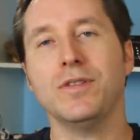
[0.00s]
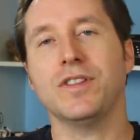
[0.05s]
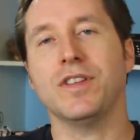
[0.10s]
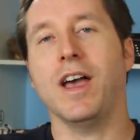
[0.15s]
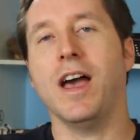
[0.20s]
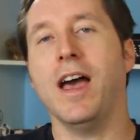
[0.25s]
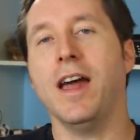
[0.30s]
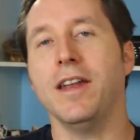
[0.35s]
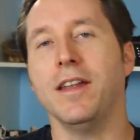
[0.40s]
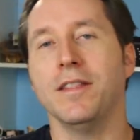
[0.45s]

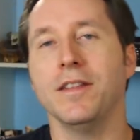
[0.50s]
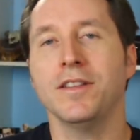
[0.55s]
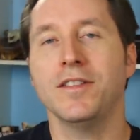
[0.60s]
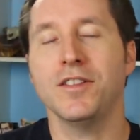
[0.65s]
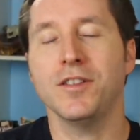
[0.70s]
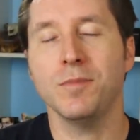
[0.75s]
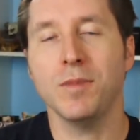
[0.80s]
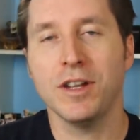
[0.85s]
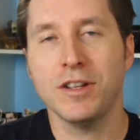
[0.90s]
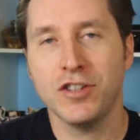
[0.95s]
Scott, and this
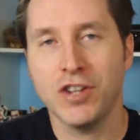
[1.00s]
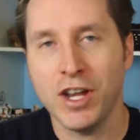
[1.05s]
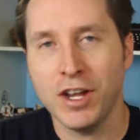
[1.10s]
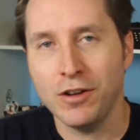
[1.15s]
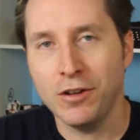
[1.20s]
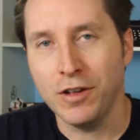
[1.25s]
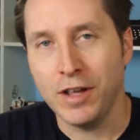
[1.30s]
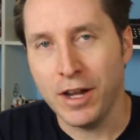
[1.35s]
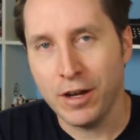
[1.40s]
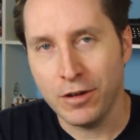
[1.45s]
is my
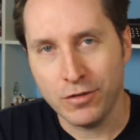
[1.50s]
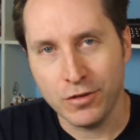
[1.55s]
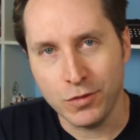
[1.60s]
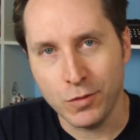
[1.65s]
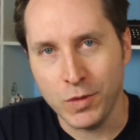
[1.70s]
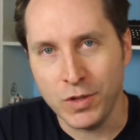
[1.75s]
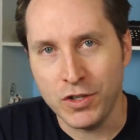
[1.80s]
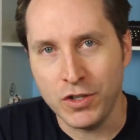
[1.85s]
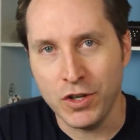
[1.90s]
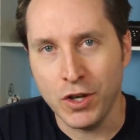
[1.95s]
channel, Answers
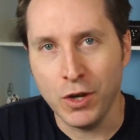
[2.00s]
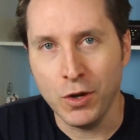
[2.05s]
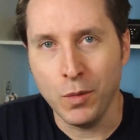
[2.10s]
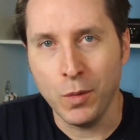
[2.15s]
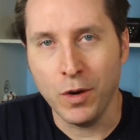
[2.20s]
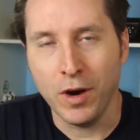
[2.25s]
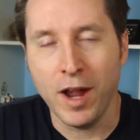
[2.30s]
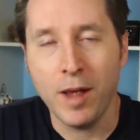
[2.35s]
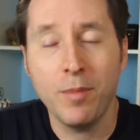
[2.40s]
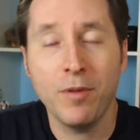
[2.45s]
with Joe,
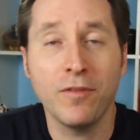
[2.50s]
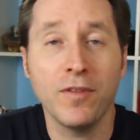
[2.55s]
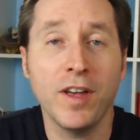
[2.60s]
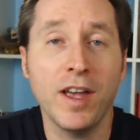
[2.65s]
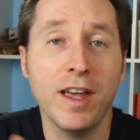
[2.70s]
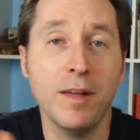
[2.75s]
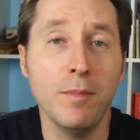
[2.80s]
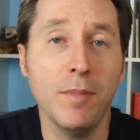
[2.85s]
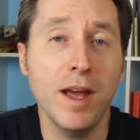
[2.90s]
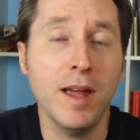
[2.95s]
where I
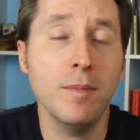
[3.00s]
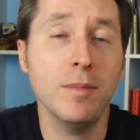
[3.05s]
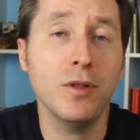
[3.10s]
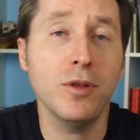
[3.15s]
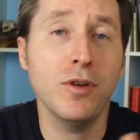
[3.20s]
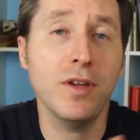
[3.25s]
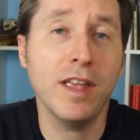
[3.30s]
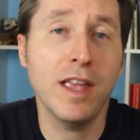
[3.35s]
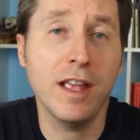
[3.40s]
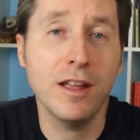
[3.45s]
provide
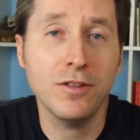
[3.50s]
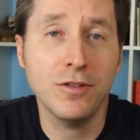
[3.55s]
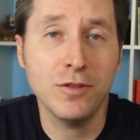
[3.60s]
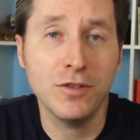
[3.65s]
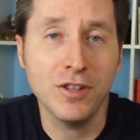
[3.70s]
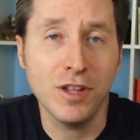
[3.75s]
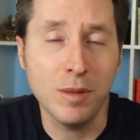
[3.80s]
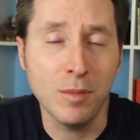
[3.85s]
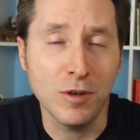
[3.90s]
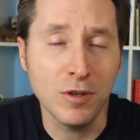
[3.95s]
mind-blowing answers
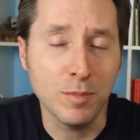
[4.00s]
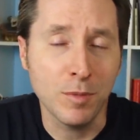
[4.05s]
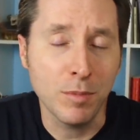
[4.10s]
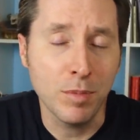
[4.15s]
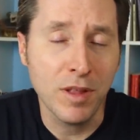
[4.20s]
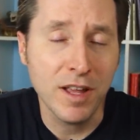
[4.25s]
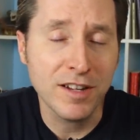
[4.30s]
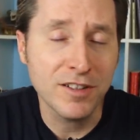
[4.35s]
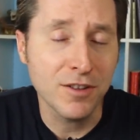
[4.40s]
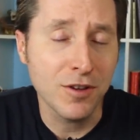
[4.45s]
to the most
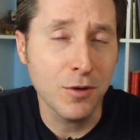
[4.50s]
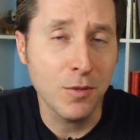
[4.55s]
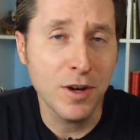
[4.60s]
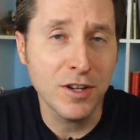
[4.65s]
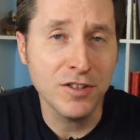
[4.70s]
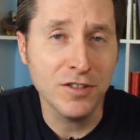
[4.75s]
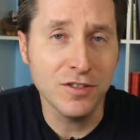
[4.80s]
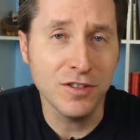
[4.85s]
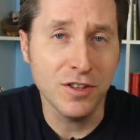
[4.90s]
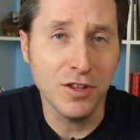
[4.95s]
perplexing
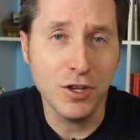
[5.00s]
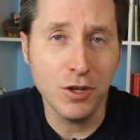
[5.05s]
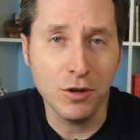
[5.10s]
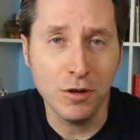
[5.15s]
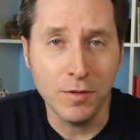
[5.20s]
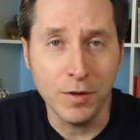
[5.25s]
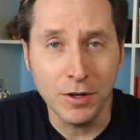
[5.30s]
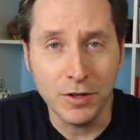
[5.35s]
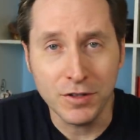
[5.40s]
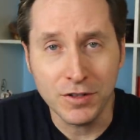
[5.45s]
questions in the
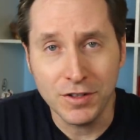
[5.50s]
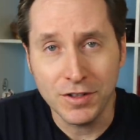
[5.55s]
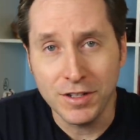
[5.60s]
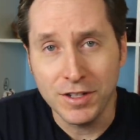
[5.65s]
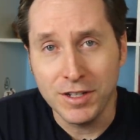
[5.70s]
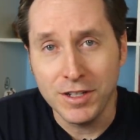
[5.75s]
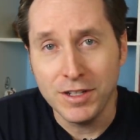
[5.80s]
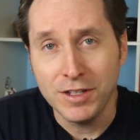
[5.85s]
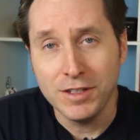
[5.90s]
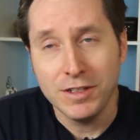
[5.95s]
universe.
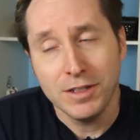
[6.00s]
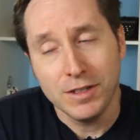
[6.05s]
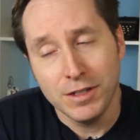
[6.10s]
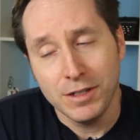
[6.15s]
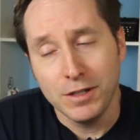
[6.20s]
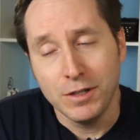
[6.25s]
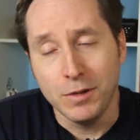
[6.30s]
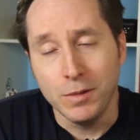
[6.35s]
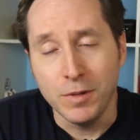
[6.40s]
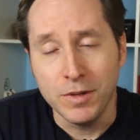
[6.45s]

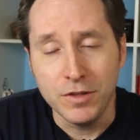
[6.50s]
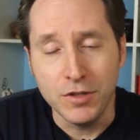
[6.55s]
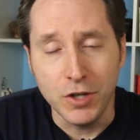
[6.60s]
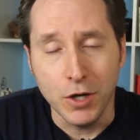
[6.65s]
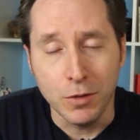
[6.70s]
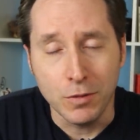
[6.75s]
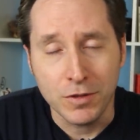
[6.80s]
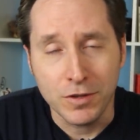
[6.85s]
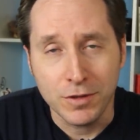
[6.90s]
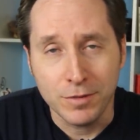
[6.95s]
With
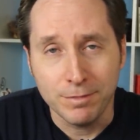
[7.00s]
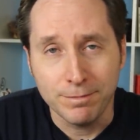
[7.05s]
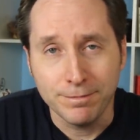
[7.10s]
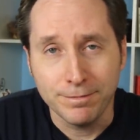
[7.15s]
jokes.